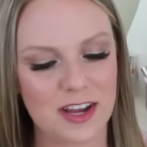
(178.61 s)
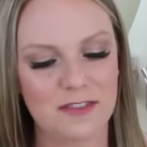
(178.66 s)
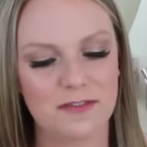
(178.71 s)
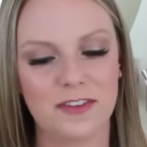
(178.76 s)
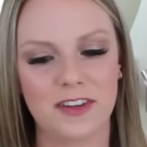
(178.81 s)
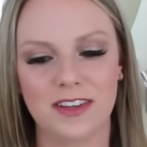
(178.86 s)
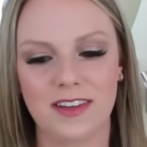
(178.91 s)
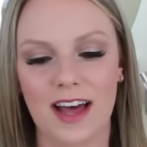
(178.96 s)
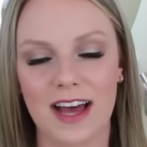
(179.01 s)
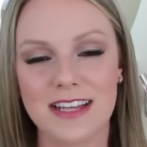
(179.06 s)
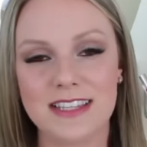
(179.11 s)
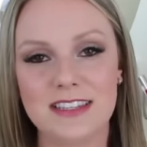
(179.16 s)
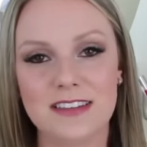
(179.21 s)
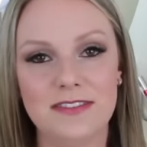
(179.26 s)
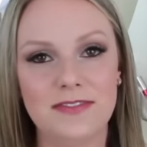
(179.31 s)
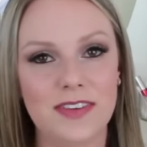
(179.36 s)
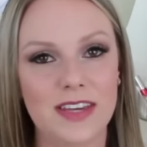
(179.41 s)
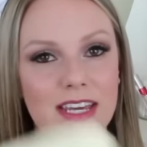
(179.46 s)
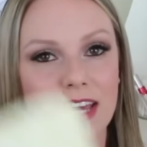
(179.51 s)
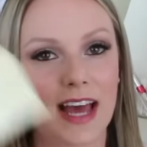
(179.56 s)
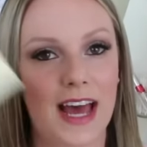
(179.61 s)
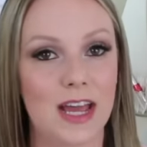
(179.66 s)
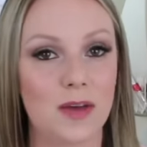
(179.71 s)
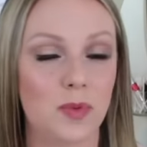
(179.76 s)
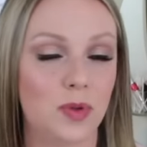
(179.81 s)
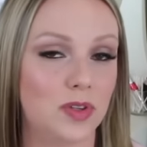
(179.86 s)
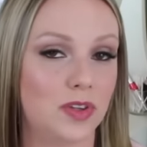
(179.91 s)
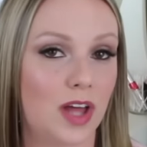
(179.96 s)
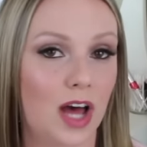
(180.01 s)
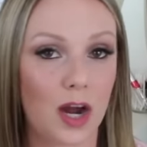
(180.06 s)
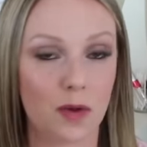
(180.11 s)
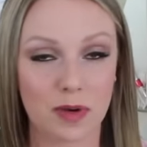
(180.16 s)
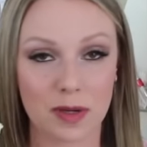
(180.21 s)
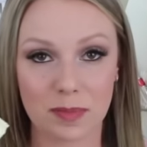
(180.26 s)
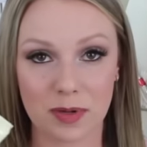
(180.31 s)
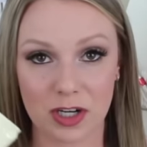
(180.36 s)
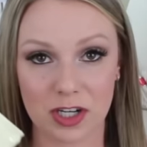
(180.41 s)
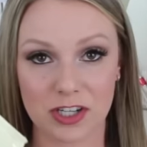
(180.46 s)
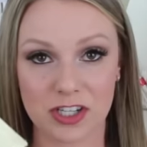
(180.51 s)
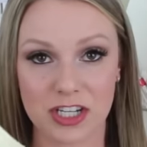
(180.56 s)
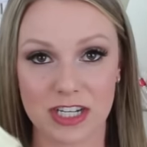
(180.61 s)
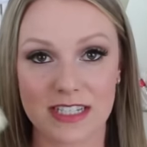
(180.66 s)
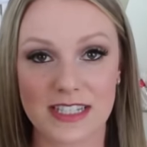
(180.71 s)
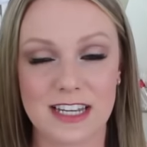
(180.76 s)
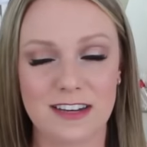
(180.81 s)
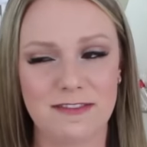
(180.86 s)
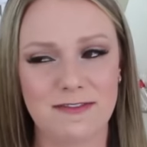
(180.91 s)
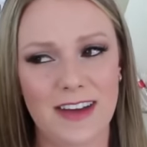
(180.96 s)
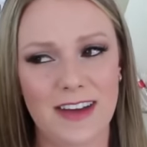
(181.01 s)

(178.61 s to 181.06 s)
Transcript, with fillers: Philosophy, I will not repurchase. In